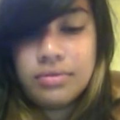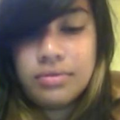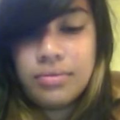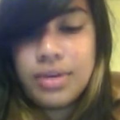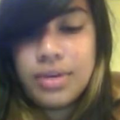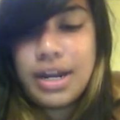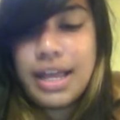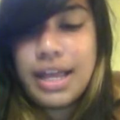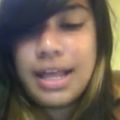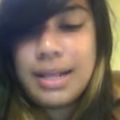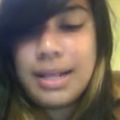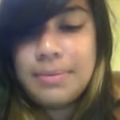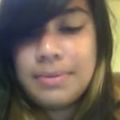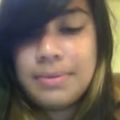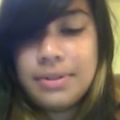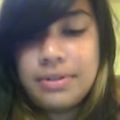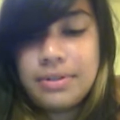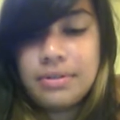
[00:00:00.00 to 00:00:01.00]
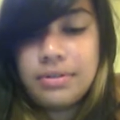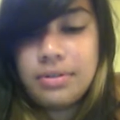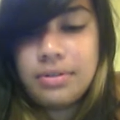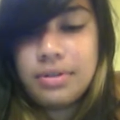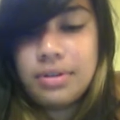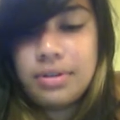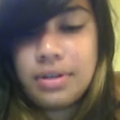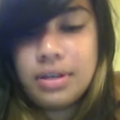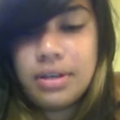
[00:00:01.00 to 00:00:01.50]
When I helped
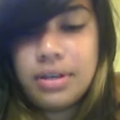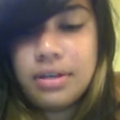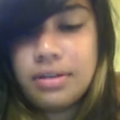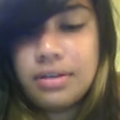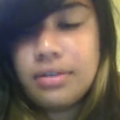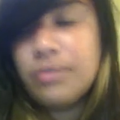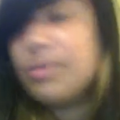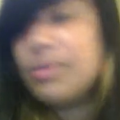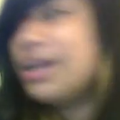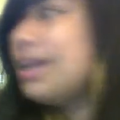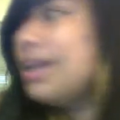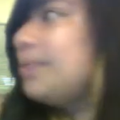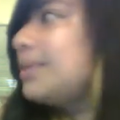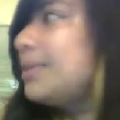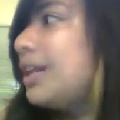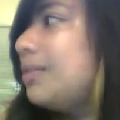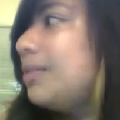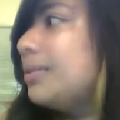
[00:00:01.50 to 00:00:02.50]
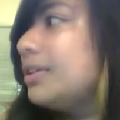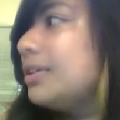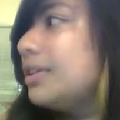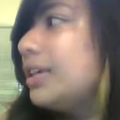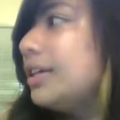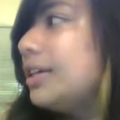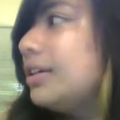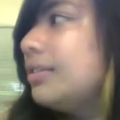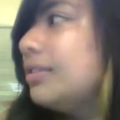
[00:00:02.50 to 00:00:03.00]
Albert,
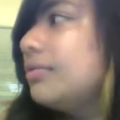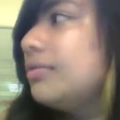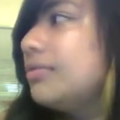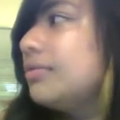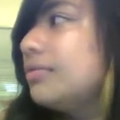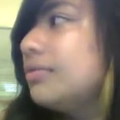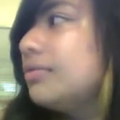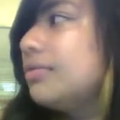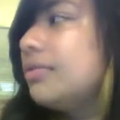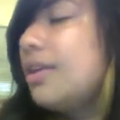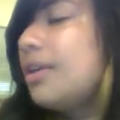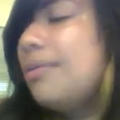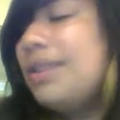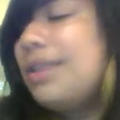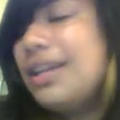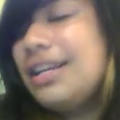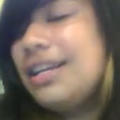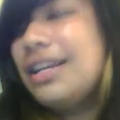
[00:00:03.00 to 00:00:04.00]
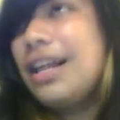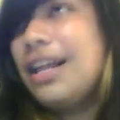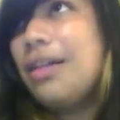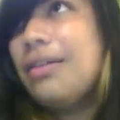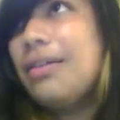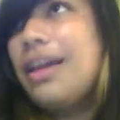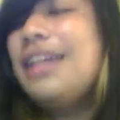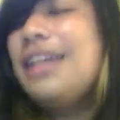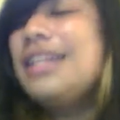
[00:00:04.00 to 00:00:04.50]
like, I mean, I
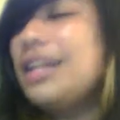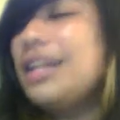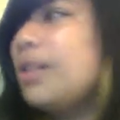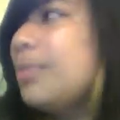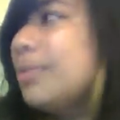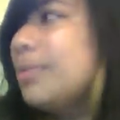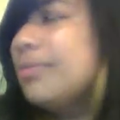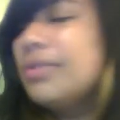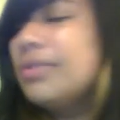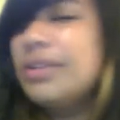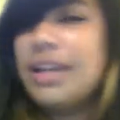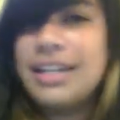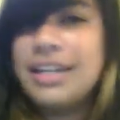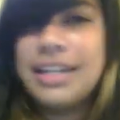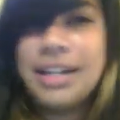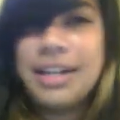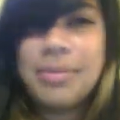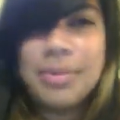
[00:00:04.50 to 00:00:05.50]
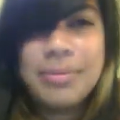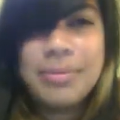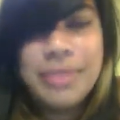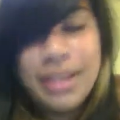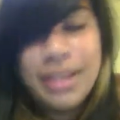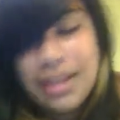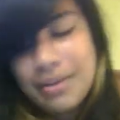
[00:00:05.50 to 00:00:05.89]
did help him. I did help him.